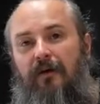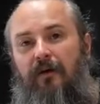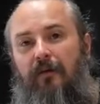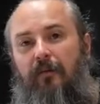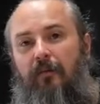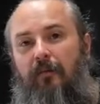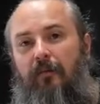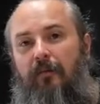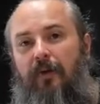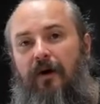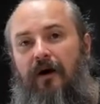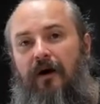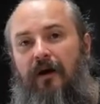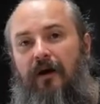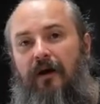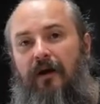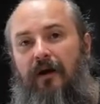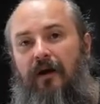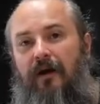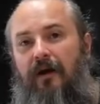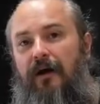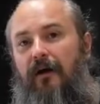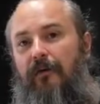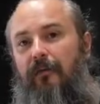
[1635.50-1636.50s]

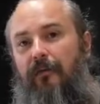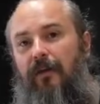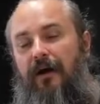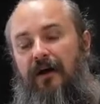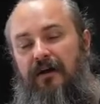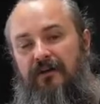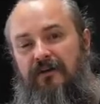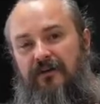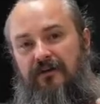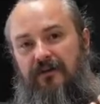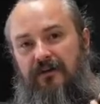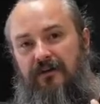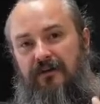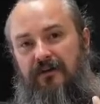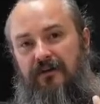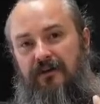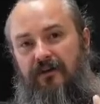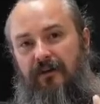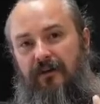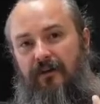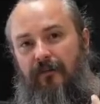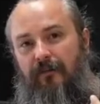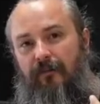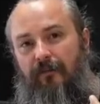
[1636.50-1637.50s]
but I imagine
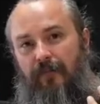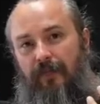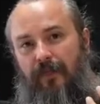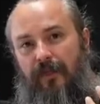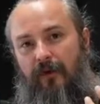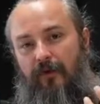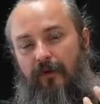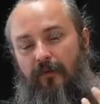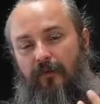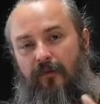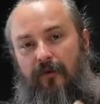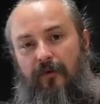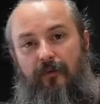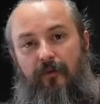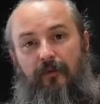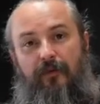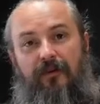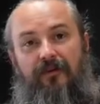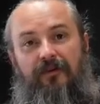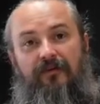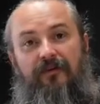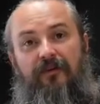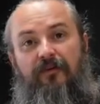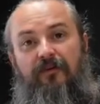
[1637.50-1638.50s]
there will
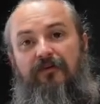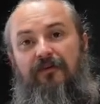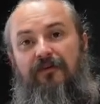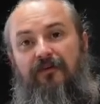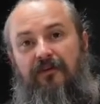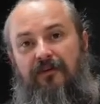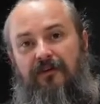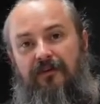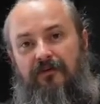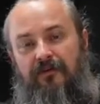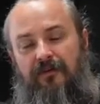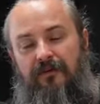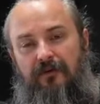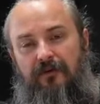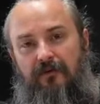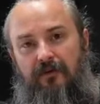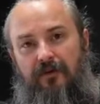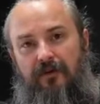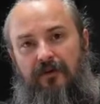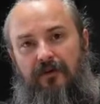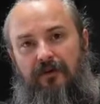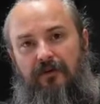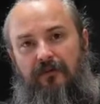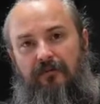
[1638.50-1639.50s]
probably be some significant
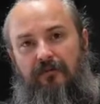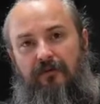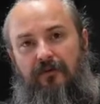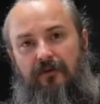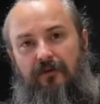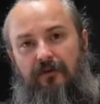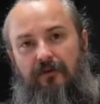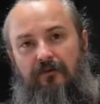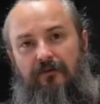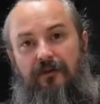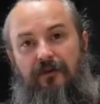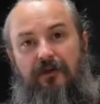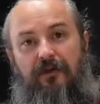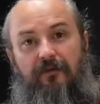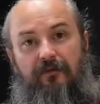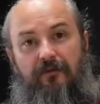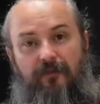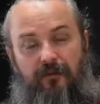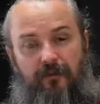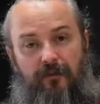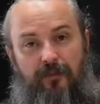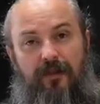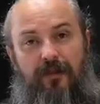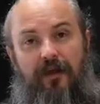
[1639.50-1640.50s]
work involved
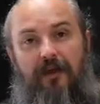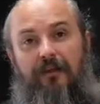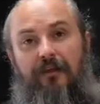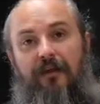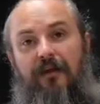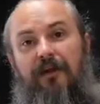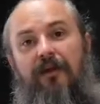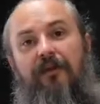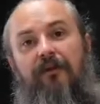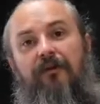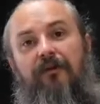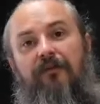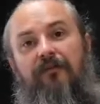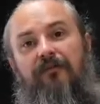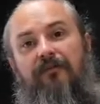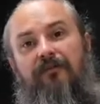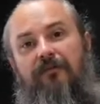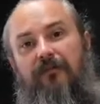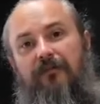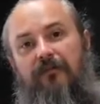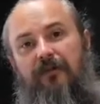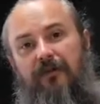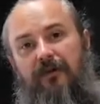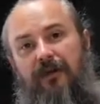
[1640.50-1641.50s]
to play the
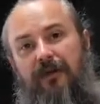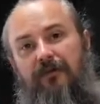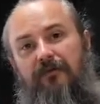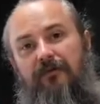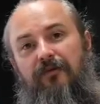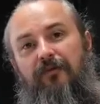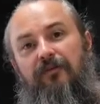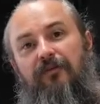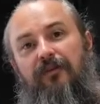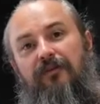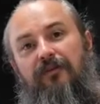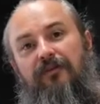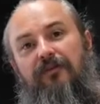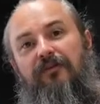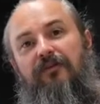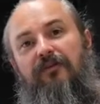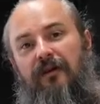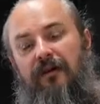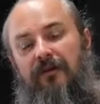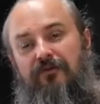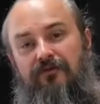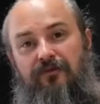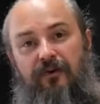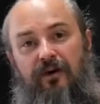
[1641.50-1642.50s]
ecosim to be able to build
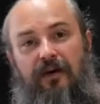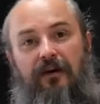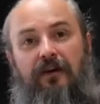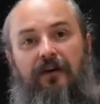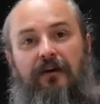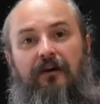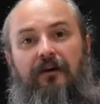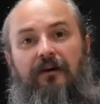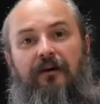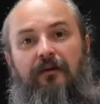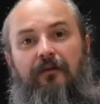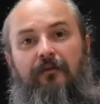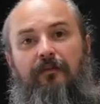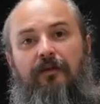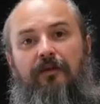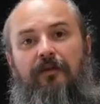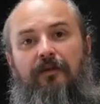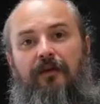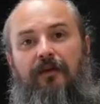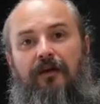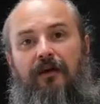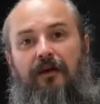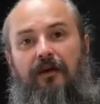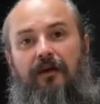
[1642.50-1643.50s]
a trading hub,
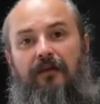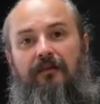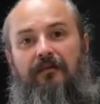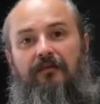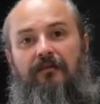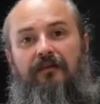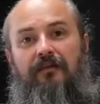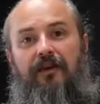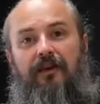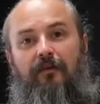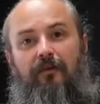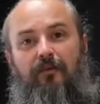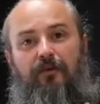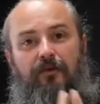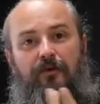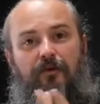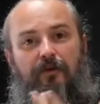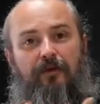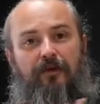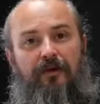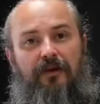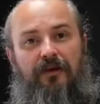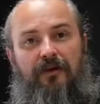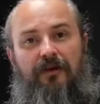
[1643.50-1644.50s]
and they
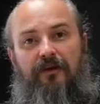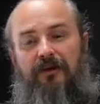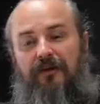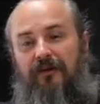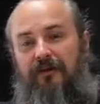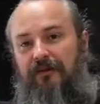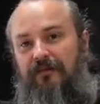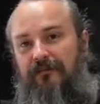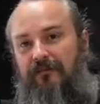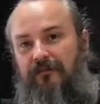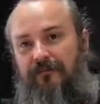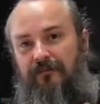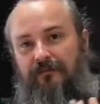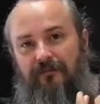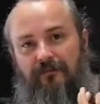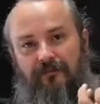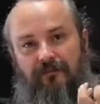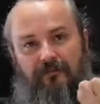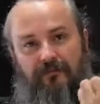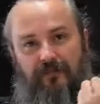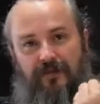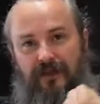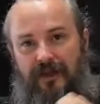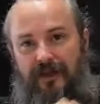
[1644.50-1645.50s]
would be kind of
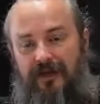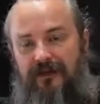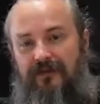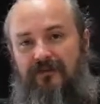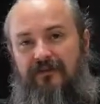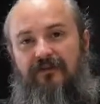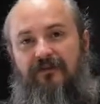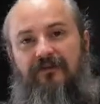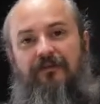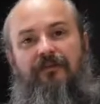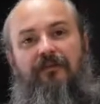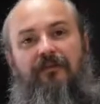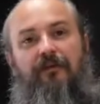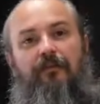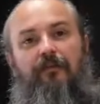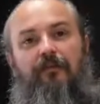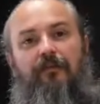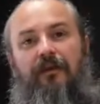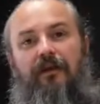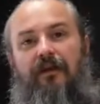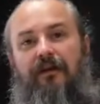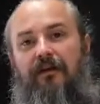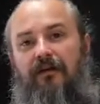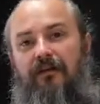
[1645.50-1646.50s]
places that
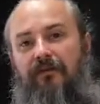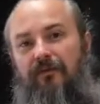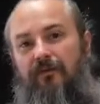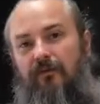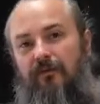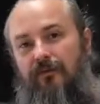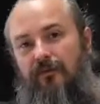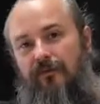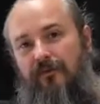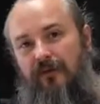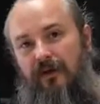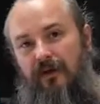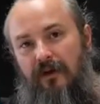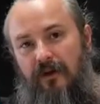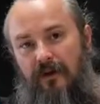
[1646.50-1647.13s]
players would